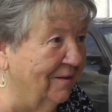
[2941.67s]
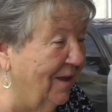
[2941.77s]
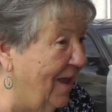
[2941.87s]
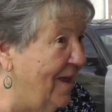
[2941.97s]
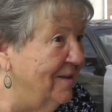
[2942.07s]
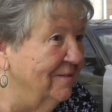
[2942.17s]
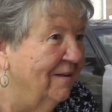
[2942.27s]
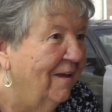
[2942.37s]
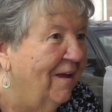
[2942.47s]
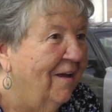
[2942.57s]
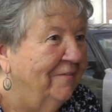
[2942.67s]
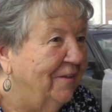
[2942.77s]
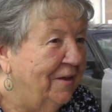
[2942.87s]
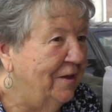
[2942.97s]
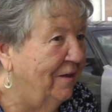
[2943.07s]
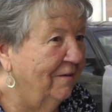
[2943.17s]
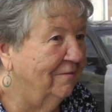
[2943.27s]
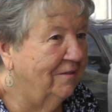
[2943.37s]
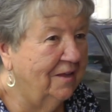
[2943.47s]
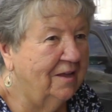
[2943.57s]
again, the
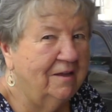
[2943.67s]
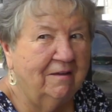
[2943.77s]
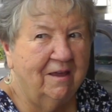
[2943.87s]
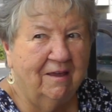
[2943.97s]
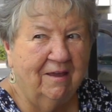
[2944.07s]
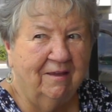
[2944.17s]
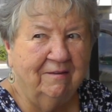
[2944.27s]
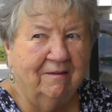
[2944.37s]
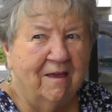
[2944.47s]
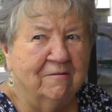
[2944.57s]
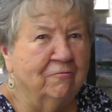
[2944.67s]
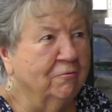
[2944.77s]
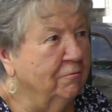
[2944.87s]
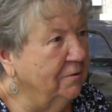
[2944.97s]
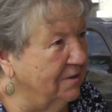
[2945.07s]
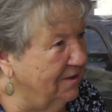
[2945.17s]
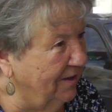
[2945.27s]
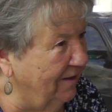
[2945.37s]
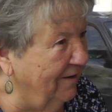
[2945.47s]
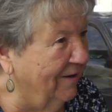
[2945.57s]

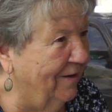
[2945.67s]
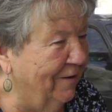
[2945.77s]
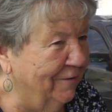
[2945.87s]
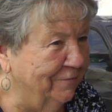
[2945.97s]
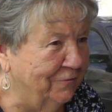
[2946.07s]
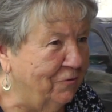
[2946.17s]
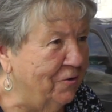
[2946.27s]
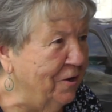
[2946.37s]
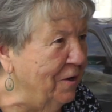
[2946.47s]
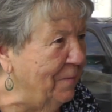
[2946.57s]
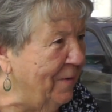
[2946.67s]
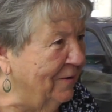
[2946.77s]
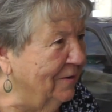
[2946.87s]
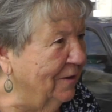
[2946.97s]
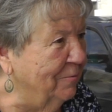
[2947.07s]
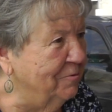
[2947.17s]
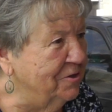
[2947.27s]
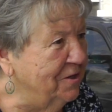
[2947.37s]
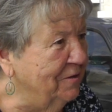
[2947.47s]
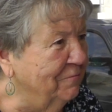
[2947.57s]
incongruity of talking about
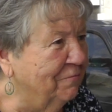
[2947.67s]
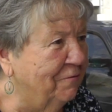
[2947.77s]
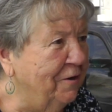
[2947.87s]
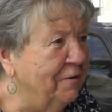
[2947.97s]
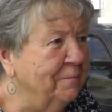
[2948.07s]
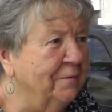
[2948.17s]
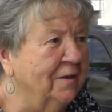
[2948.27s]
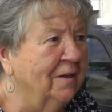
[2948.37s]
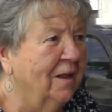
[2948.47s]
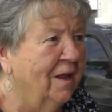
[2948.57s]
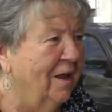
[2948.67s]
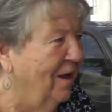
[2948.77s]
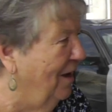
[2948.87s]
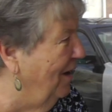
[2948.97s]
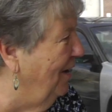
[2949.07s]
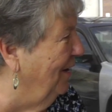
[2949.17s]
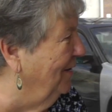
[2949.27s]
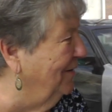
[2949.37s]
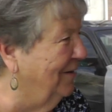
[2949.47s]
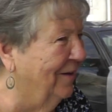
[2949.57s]
liberty and freedom
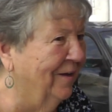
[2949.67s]
and